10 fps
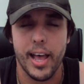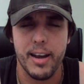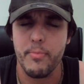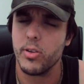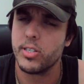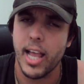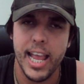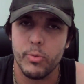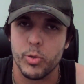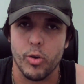And I'm not
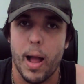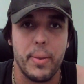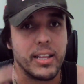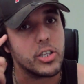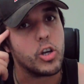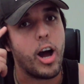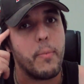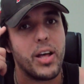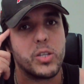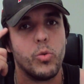saying it was right, but at the
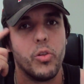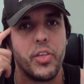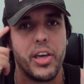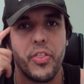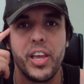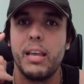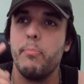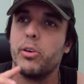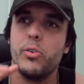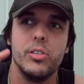time that's what they're thinking
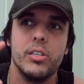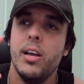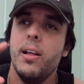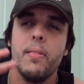because